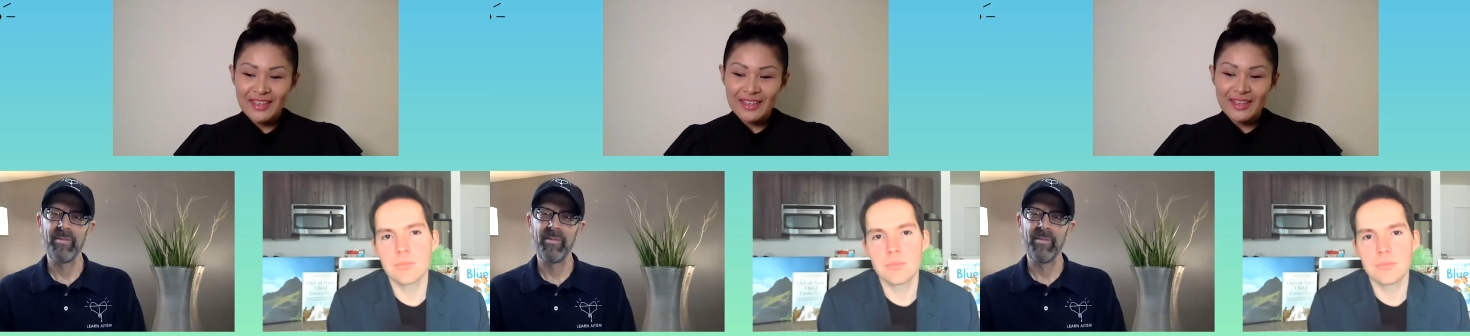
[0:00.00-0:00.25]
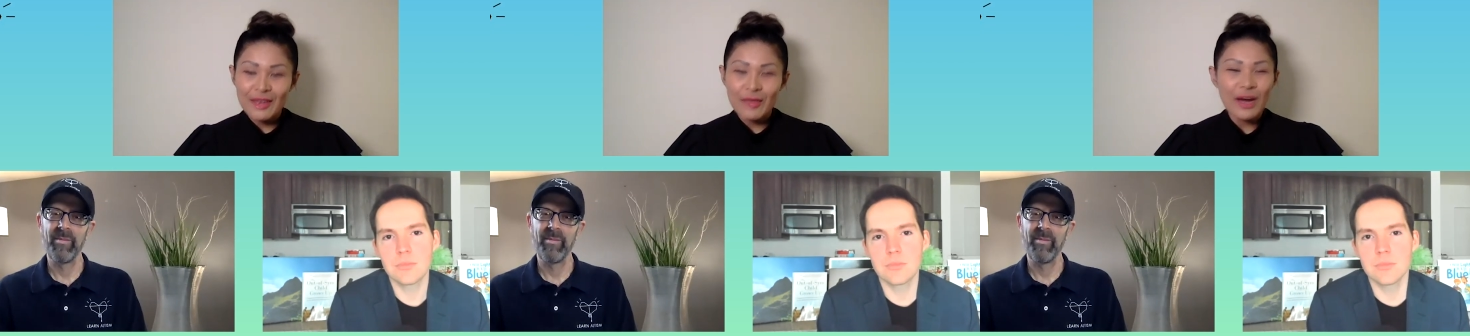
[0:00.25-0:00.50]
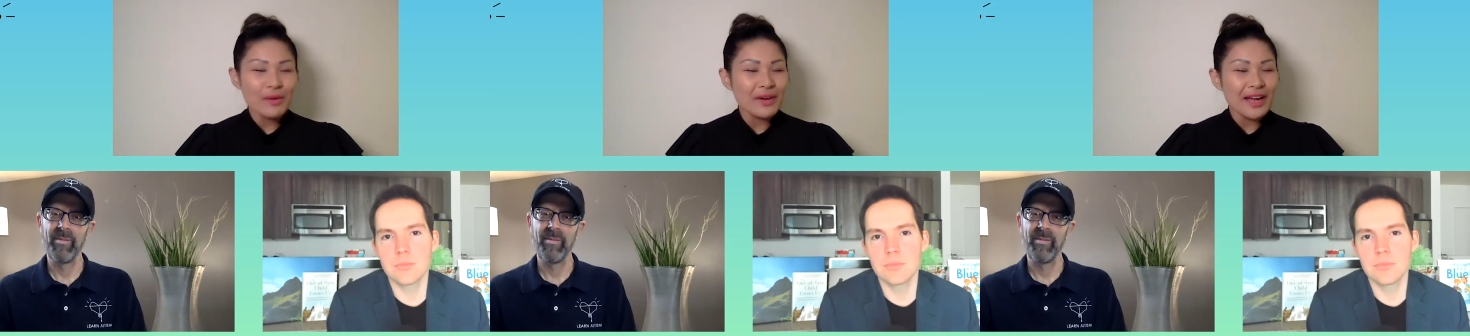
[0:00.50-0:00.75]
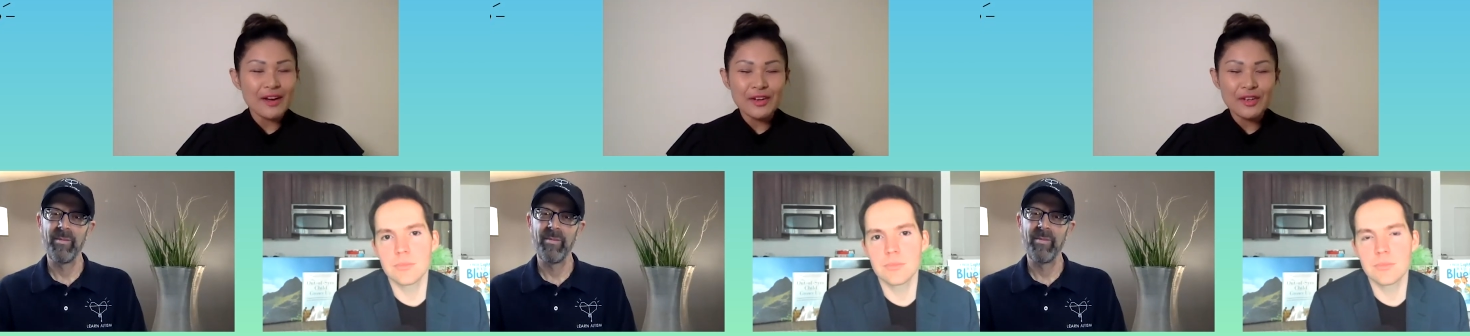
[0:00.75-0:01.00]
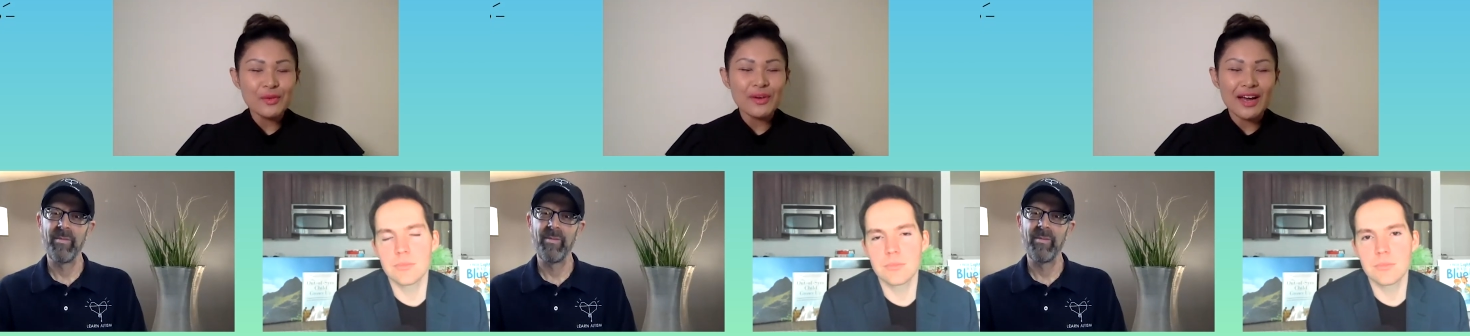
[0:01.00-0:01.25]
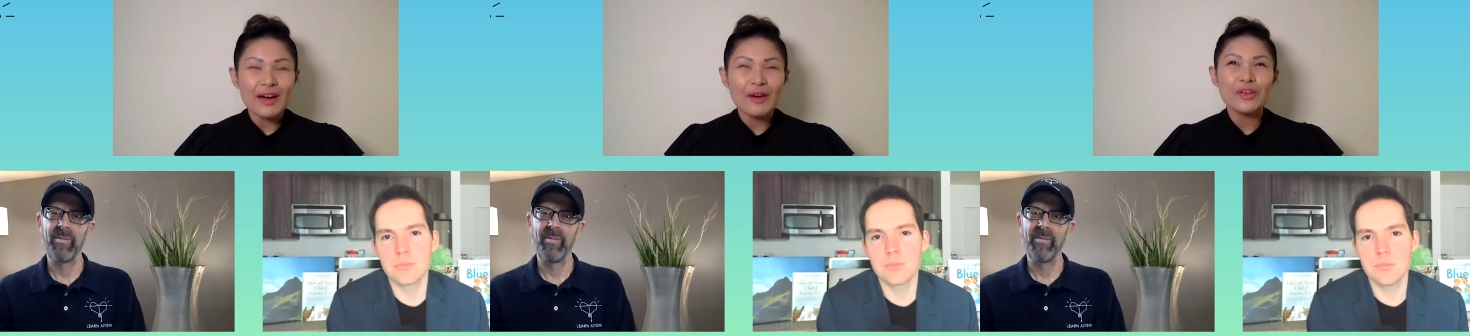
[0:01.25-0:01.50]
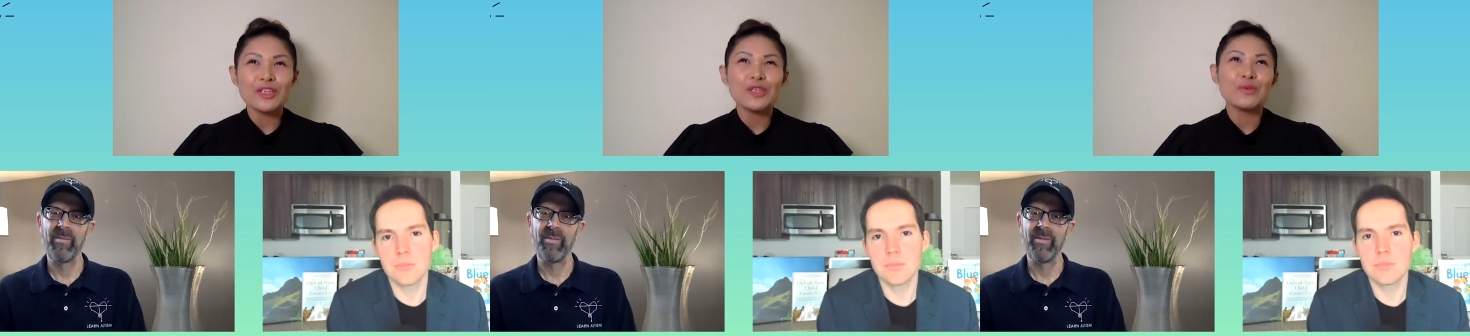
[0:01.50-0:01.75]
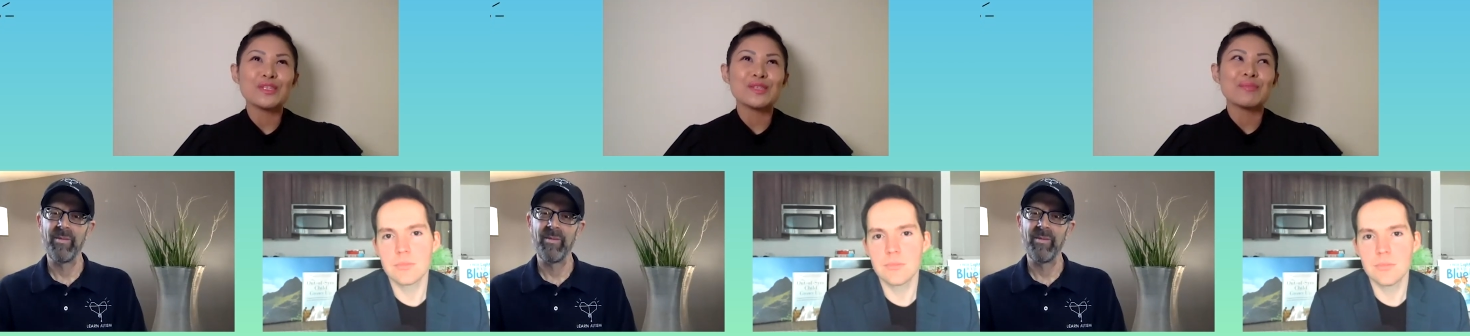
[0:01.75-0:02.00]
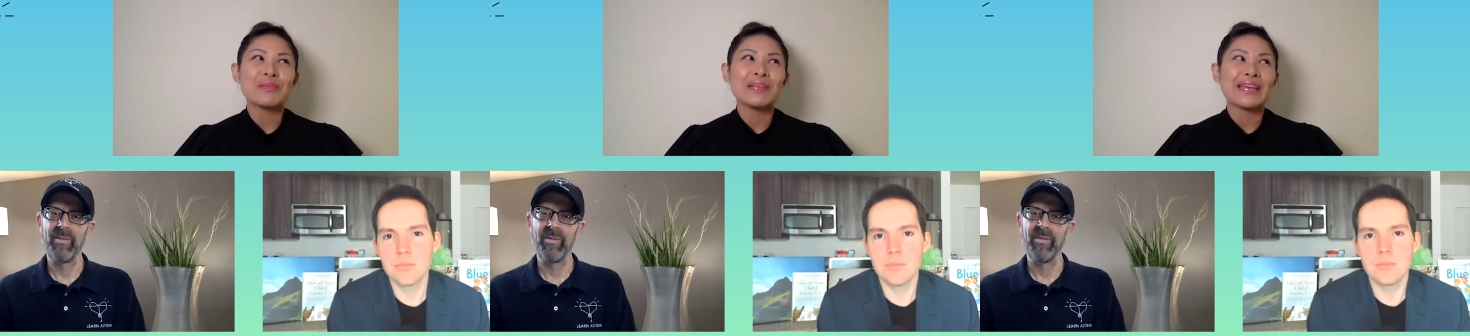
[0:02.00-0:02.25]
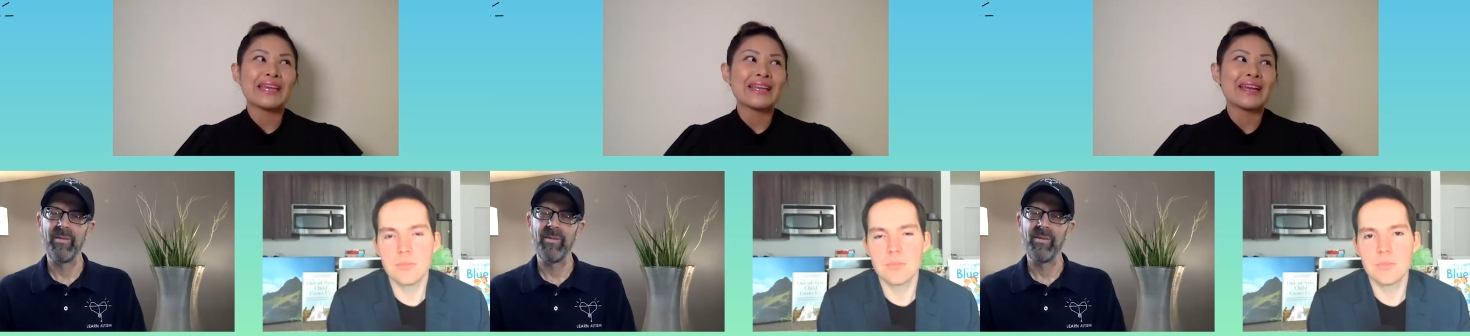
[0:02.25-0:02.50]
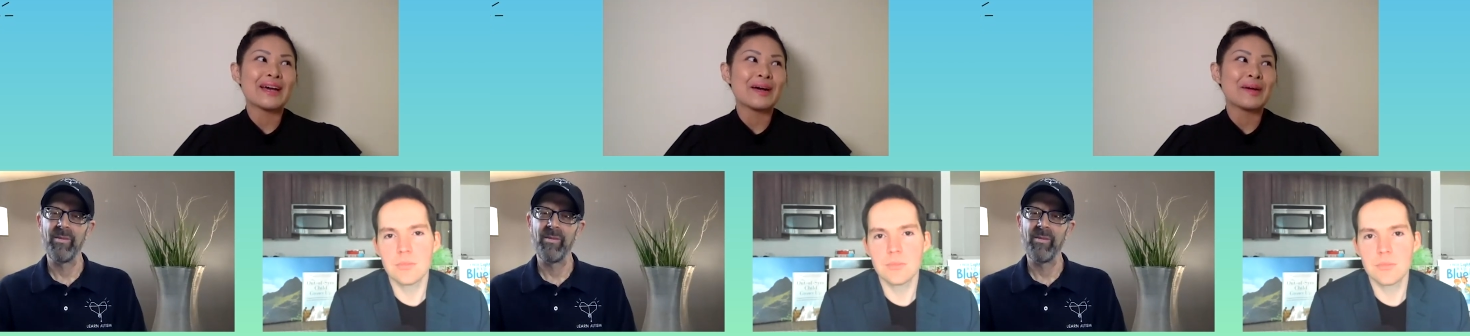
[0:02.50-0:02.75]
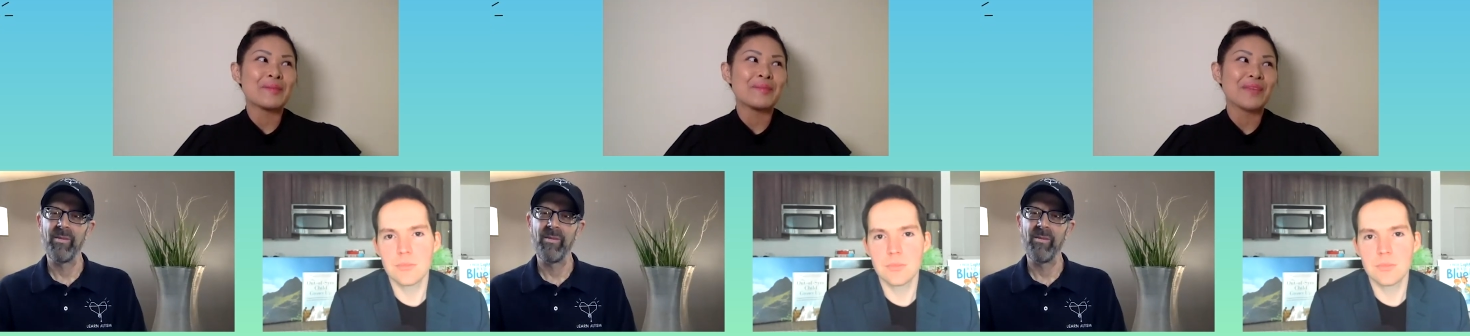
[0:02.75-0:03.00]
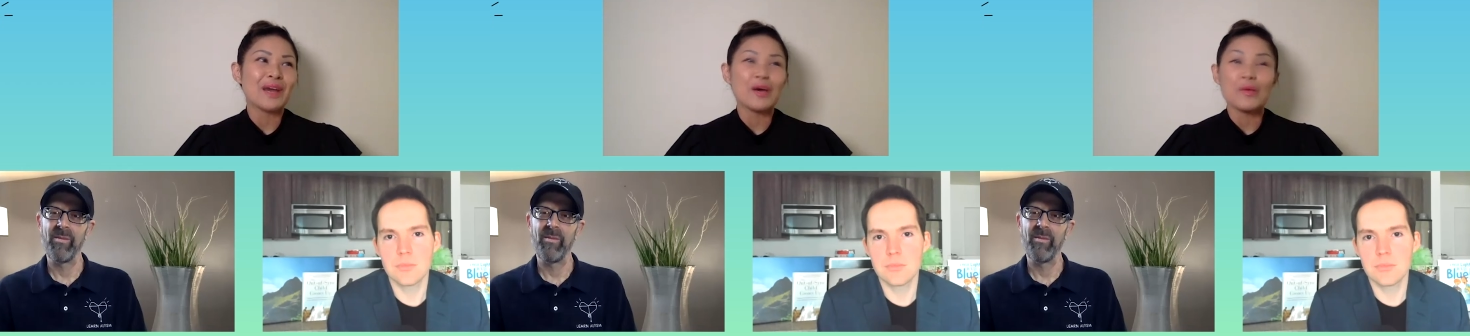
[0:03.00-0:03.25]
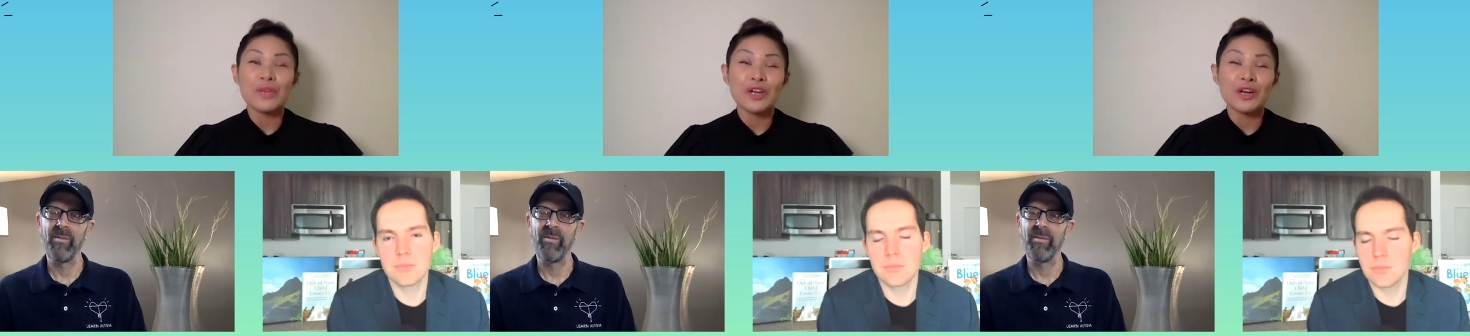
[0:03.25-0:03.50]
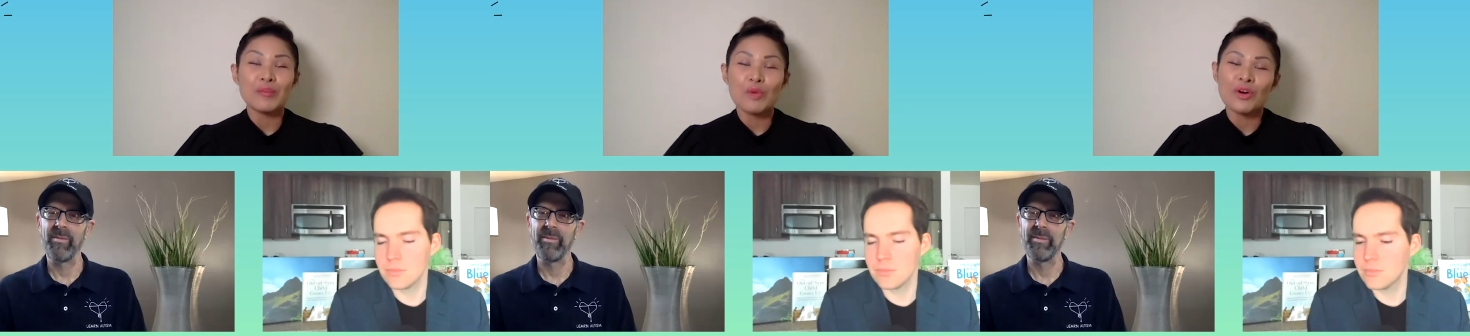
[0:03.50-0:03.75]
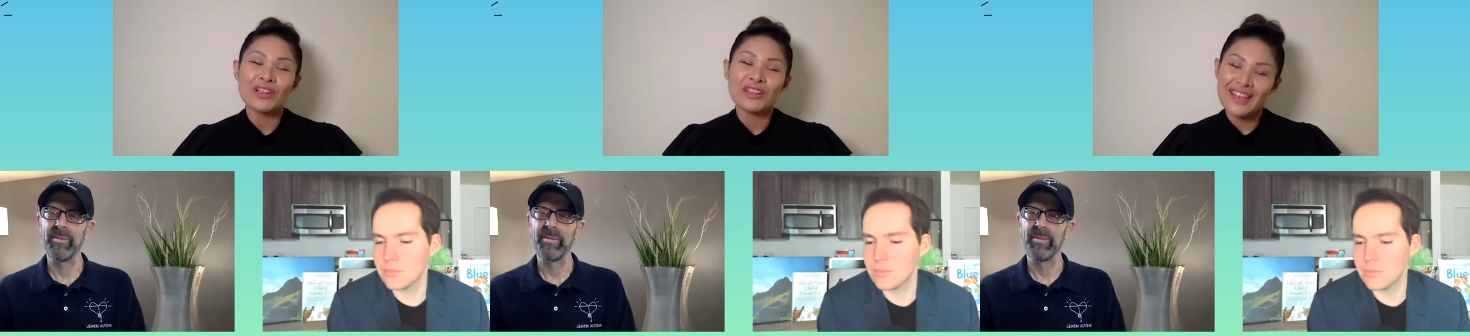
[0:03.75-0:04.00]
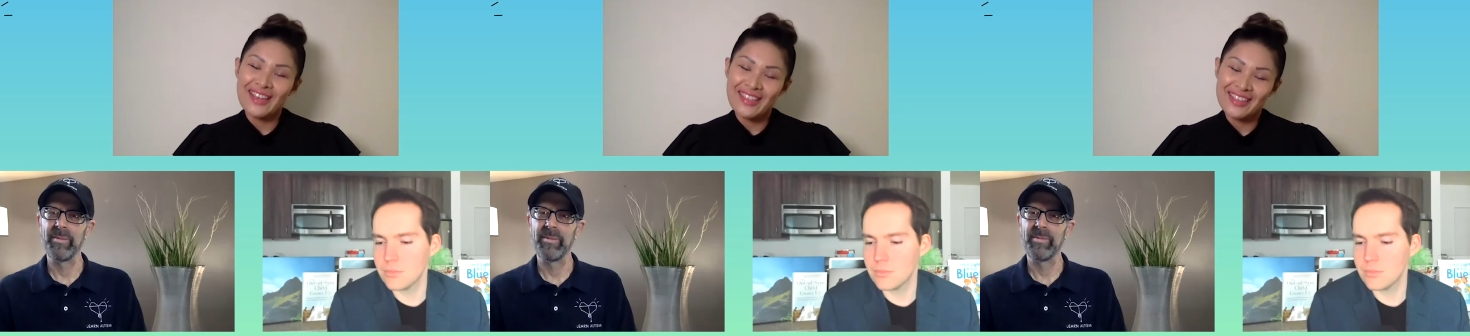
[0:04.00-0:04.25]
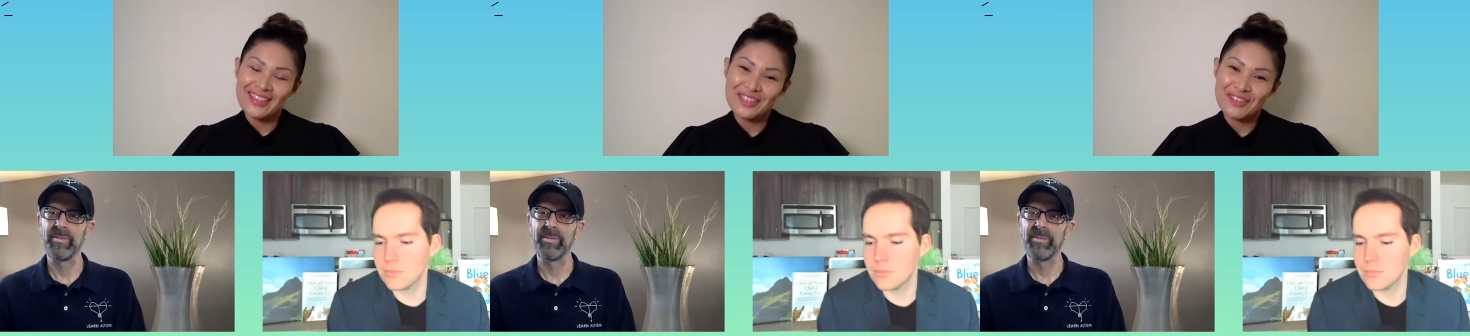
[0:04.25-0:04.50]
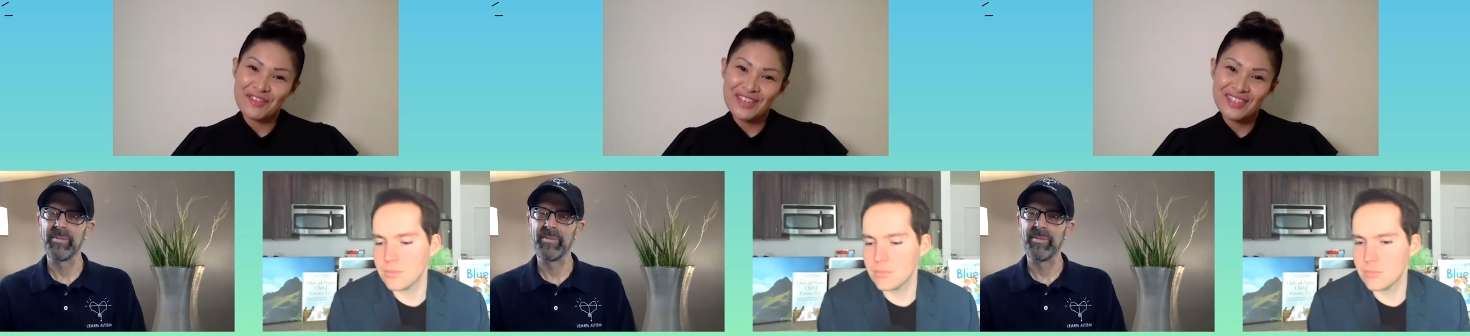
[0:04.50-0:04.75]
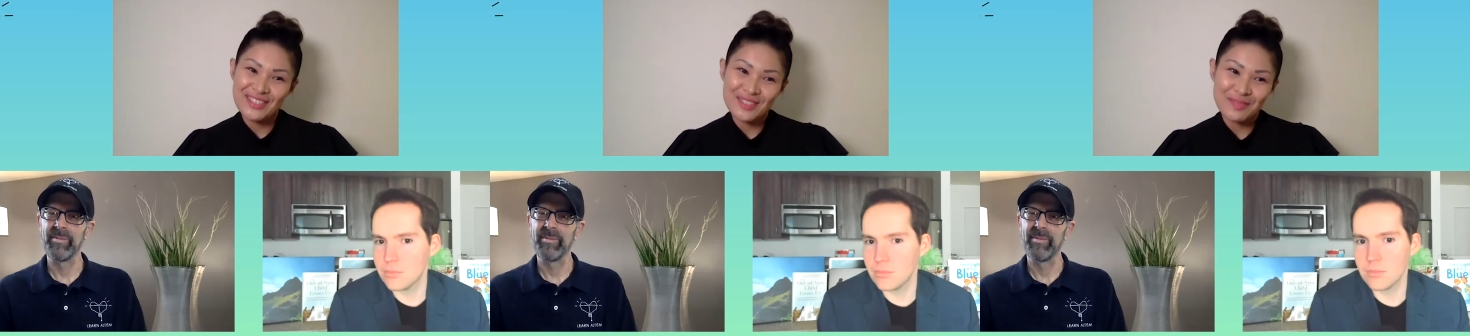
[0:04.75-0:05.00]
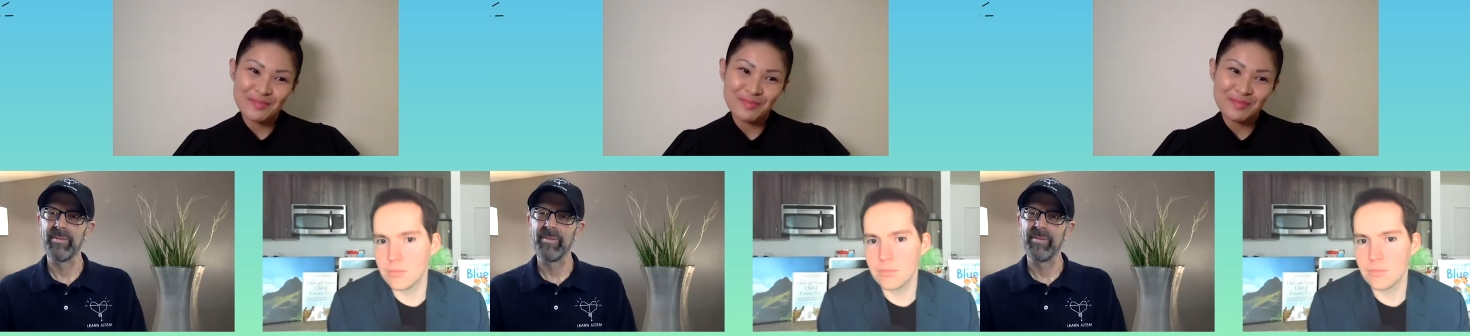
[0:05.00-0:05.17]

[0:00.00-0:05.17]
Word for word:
Speaker 1: how, how do you how can you explain um, how we are more alike than different